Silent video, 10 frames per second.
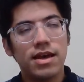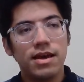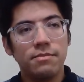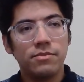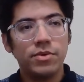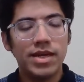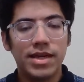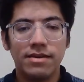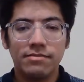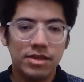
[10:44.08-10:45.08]
we
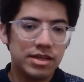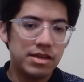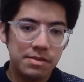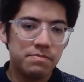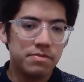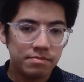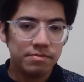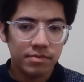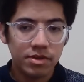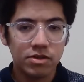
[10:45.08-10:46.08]
keep
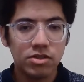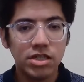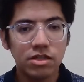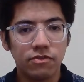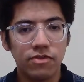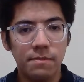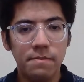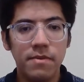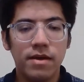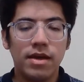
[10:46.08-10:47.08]
a good deal of them,
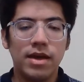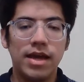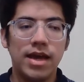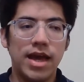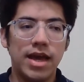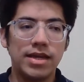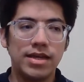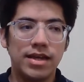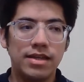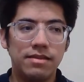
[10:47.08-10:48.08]

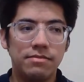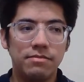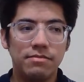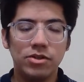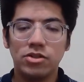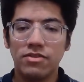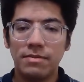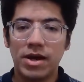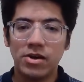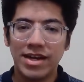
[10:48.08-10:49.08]
and most of them
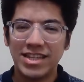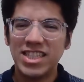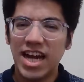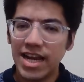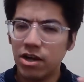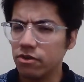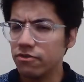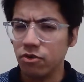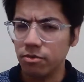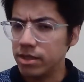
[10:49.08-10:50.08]
are in a dialogue
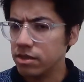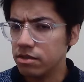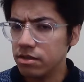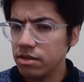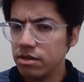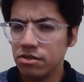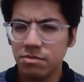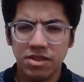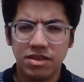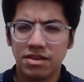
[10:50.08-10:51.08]
format. So you may
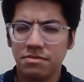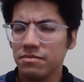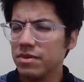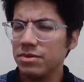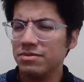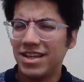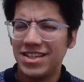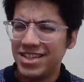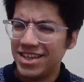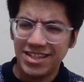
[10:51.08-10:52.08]
think, well, a
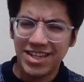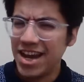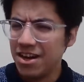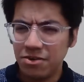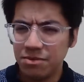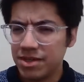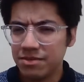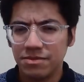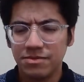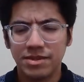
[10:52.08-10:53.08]
dialogue,
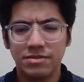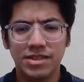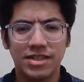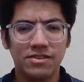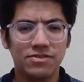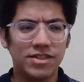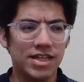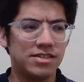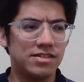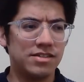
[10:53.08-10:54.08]
what kind of
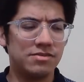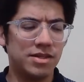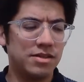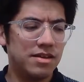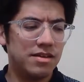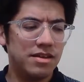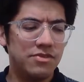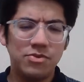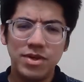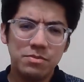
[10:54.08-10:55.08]
text is this? Well, if
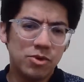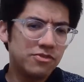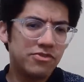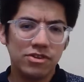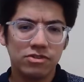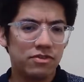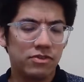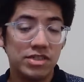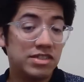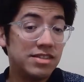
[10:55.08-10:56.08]
you read modern philosophy, for
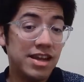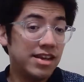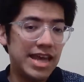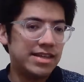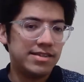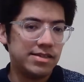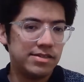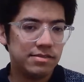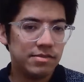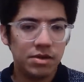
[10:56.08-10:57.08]
instance, they are
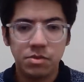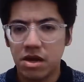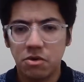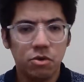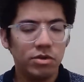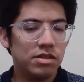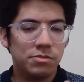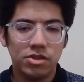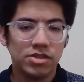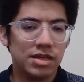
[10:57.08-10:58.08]
essays, and we are all in the
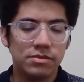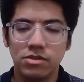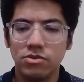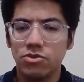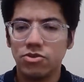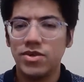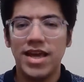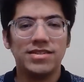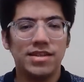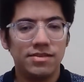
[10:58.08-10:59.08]
modern times used to
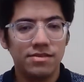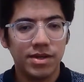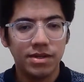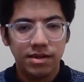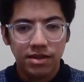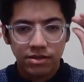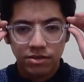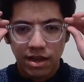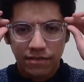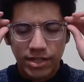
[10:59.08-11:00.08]
essays, right? So
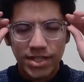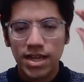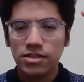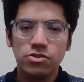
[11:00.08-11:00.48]
you have a text, you